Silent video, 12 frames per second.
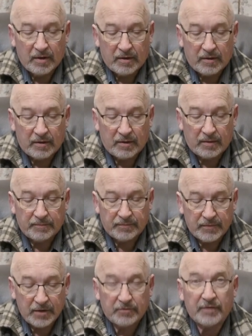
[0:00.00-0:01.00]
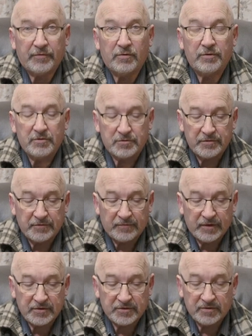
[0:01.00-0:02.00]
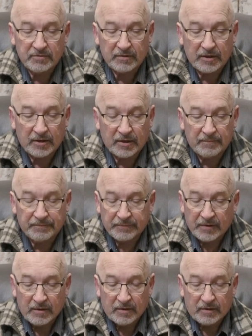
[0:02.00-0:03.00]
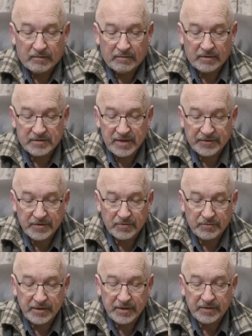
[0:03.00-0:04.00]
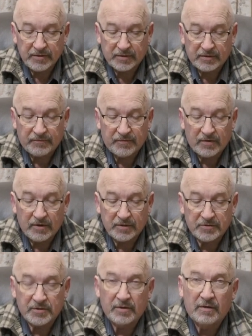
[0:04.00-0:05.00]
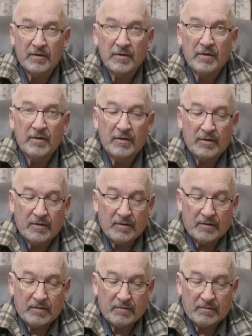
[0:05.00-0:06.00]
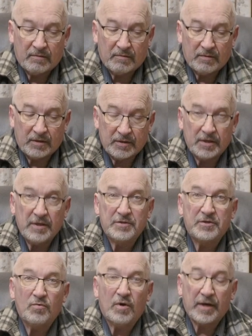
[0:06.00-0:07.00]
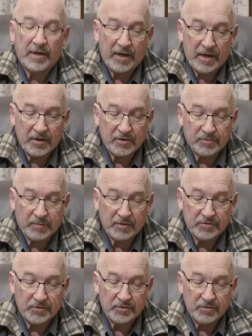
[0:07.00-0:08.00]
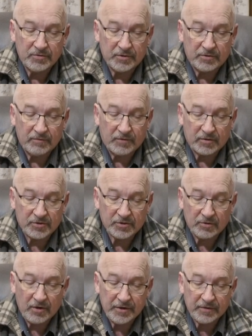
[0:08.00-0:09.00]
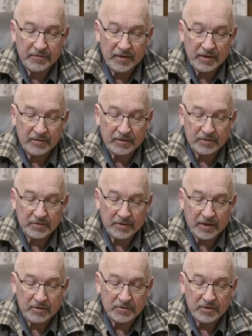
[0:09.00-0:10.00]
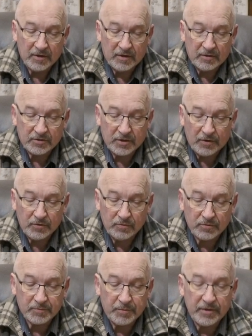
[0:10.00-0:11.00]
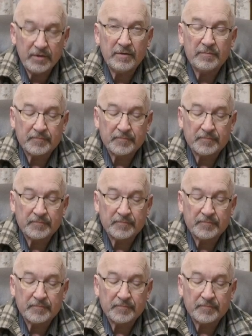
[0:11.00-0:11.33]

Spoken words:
No graphical user interface. There's nothing really that defines in an easy way how you're supposed to use it. You've got a slider there that just goes total speed.